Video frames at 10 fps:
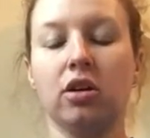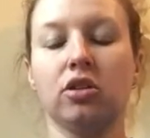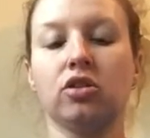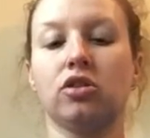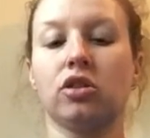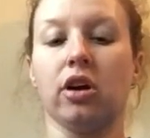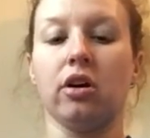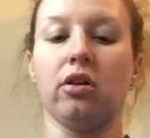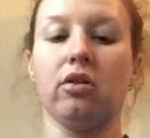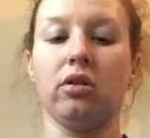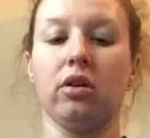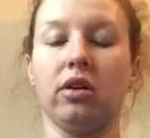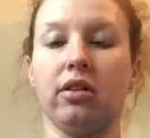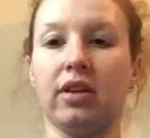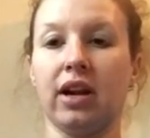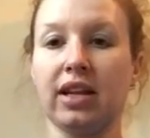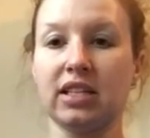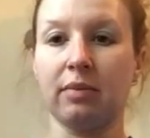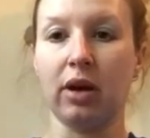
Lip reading: So then I get to my